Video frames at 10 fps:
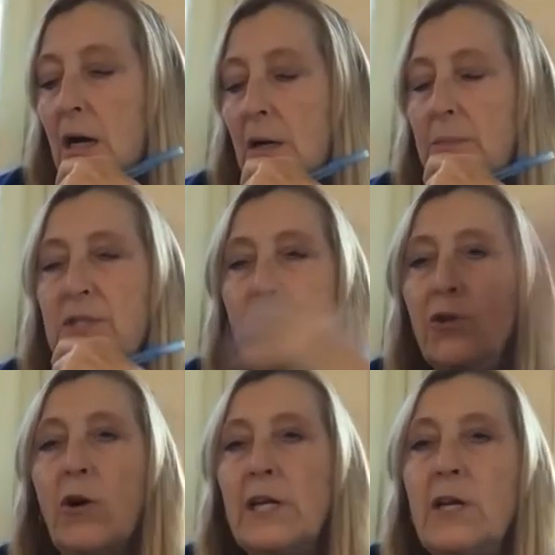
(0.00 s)
Um, so
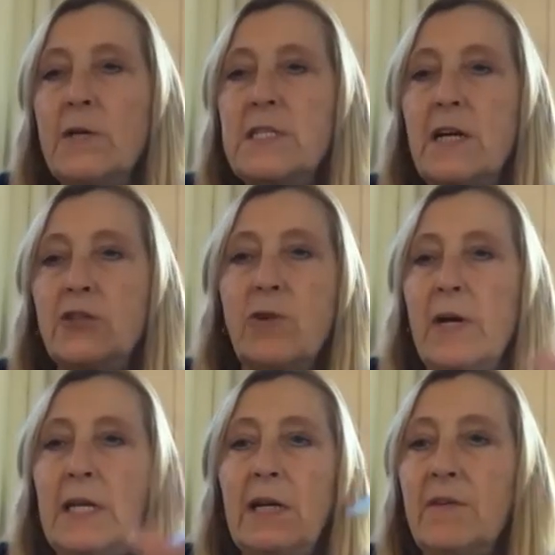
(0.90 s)
you already know he's got
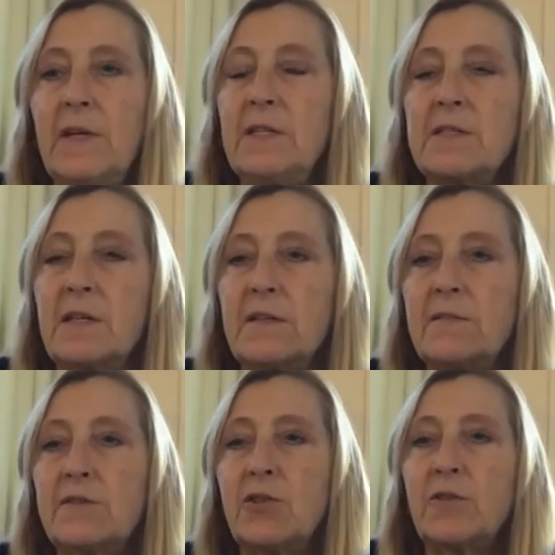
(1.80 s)
training if he is
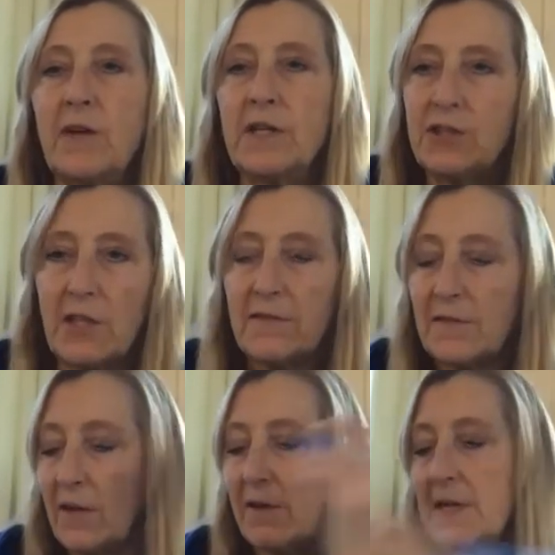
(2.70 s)
a certified chef
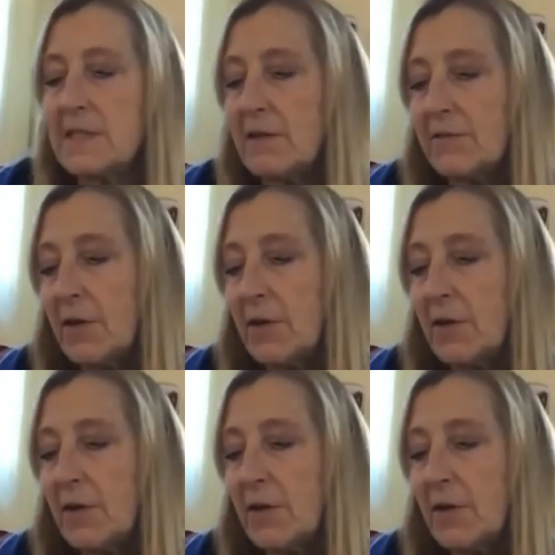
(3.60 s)
and all of that stuff.